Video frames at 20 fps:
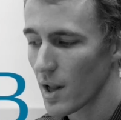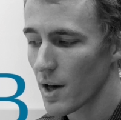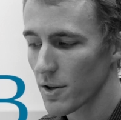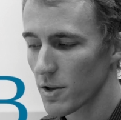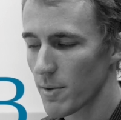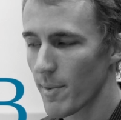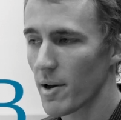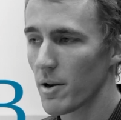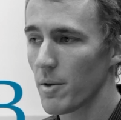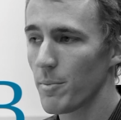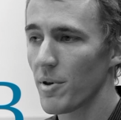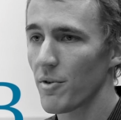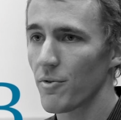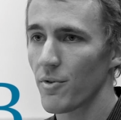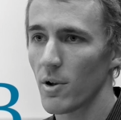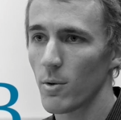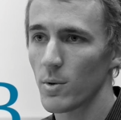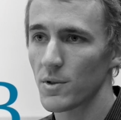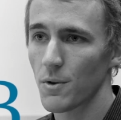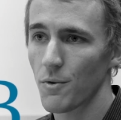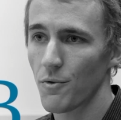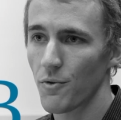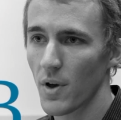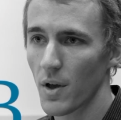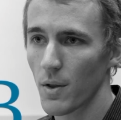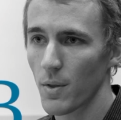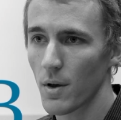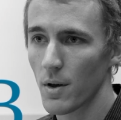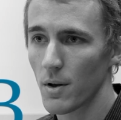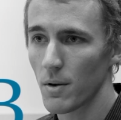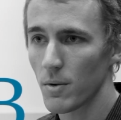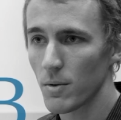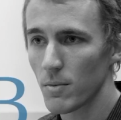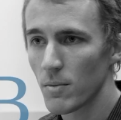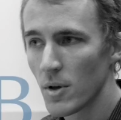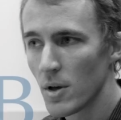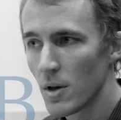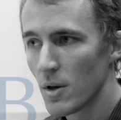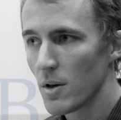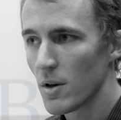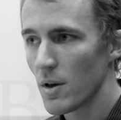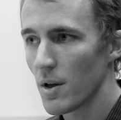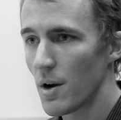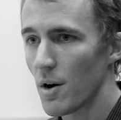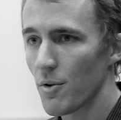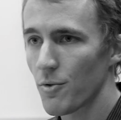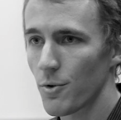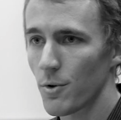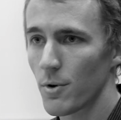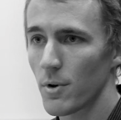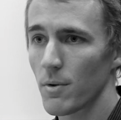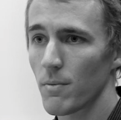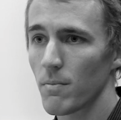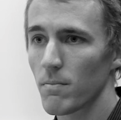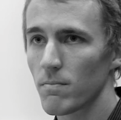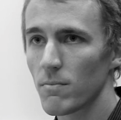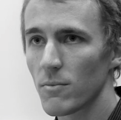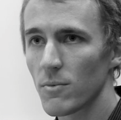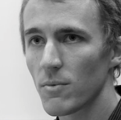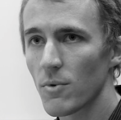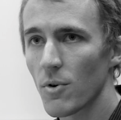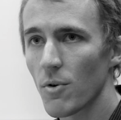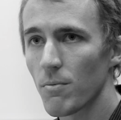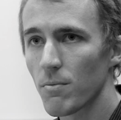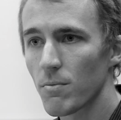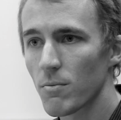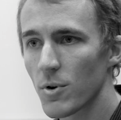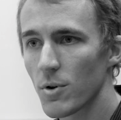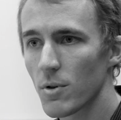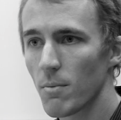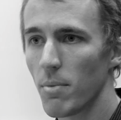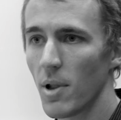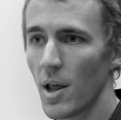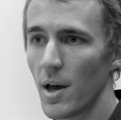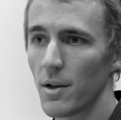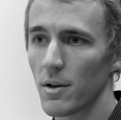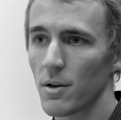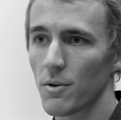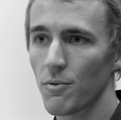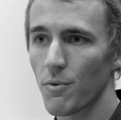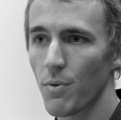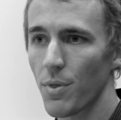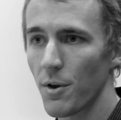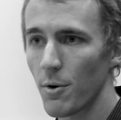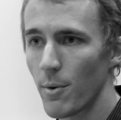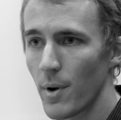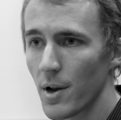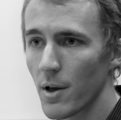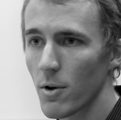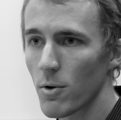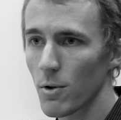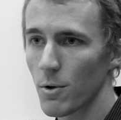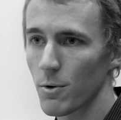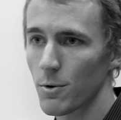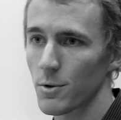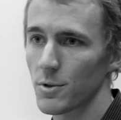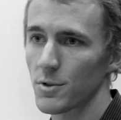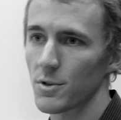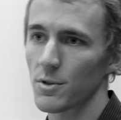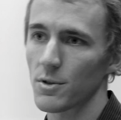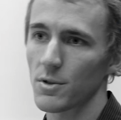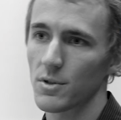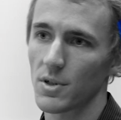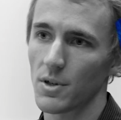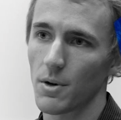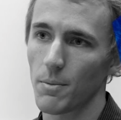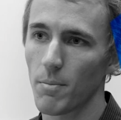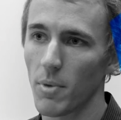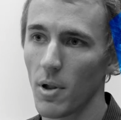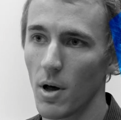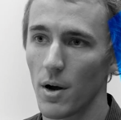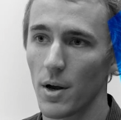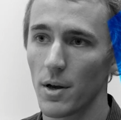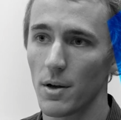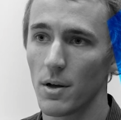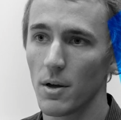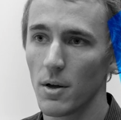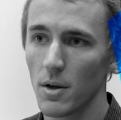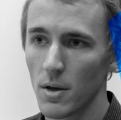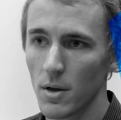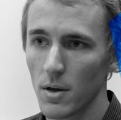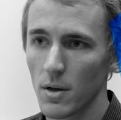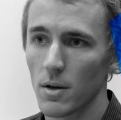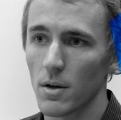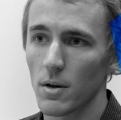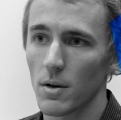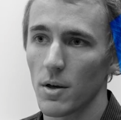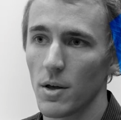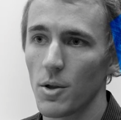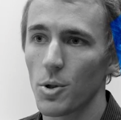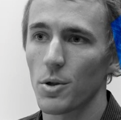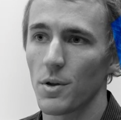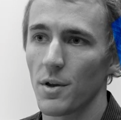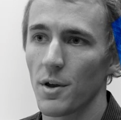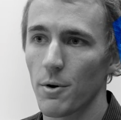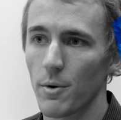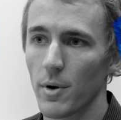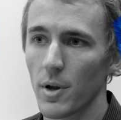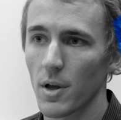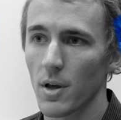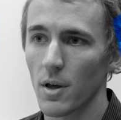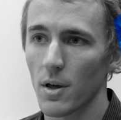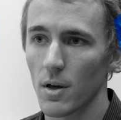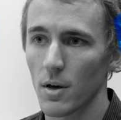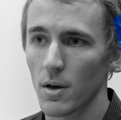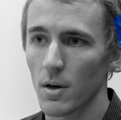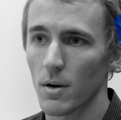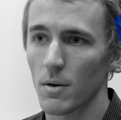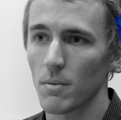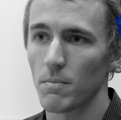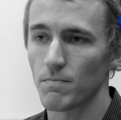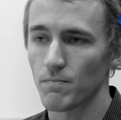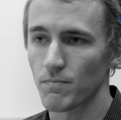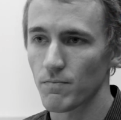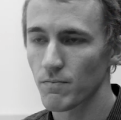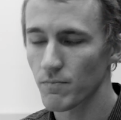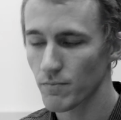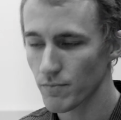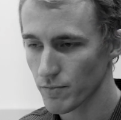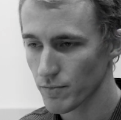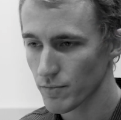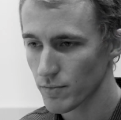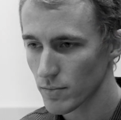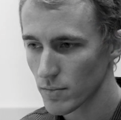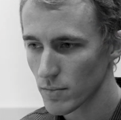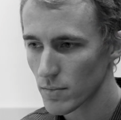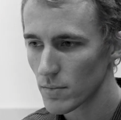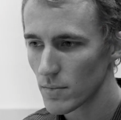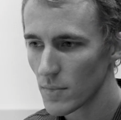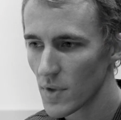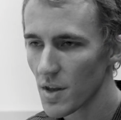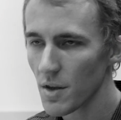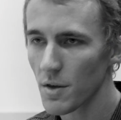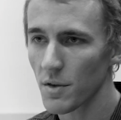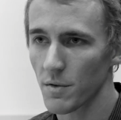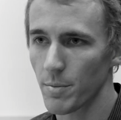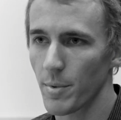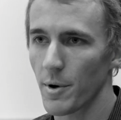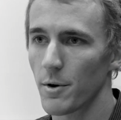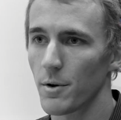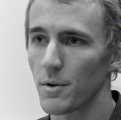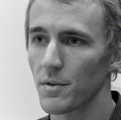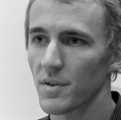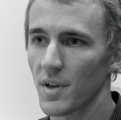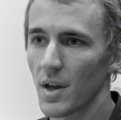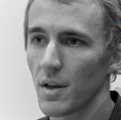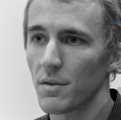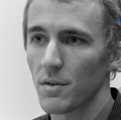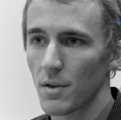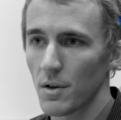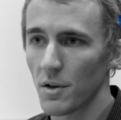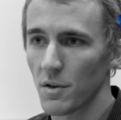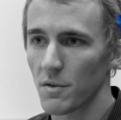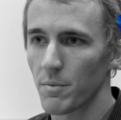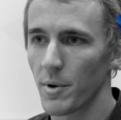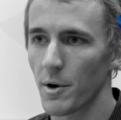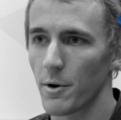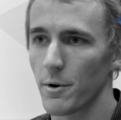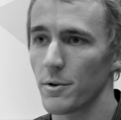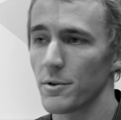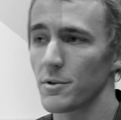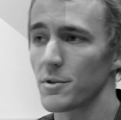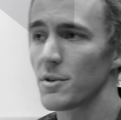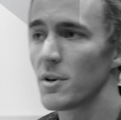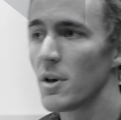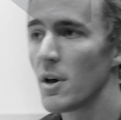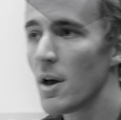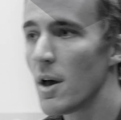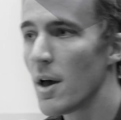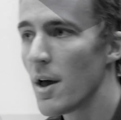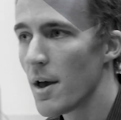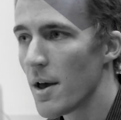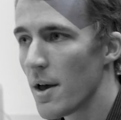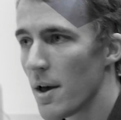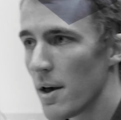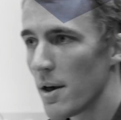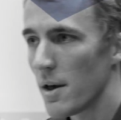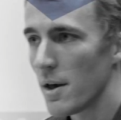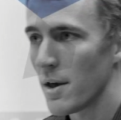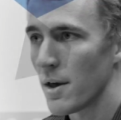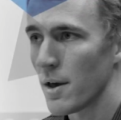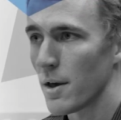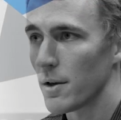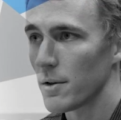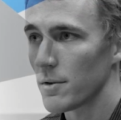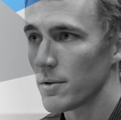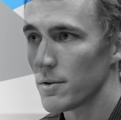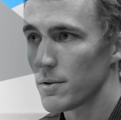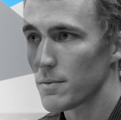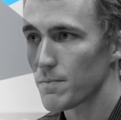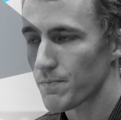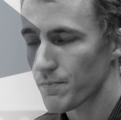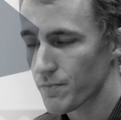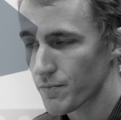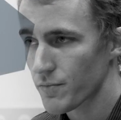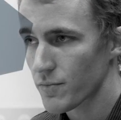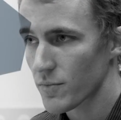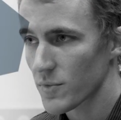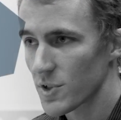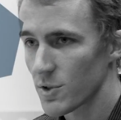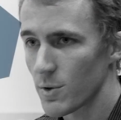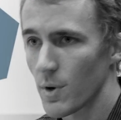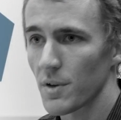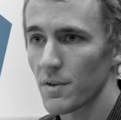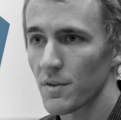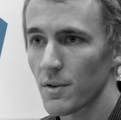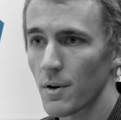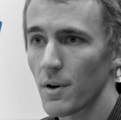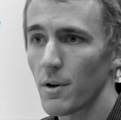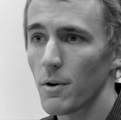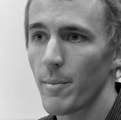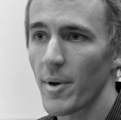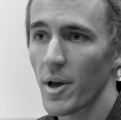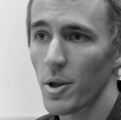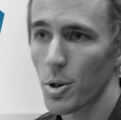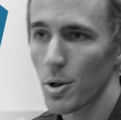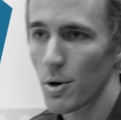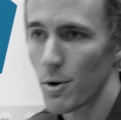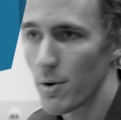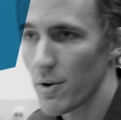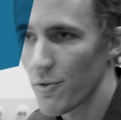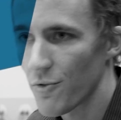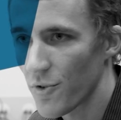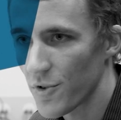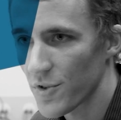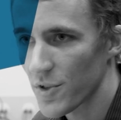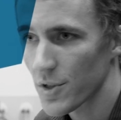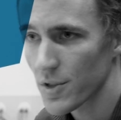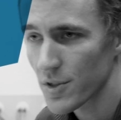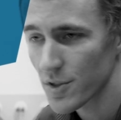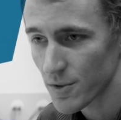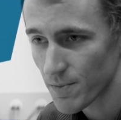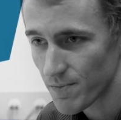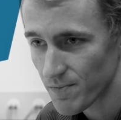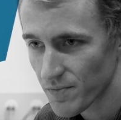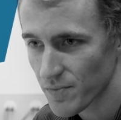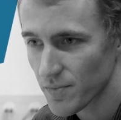liked about EPFL was the fact that it offered a good blend of theoretical courses and applied engineering experience, hands-on experience. And so I studied a bachelor in physics.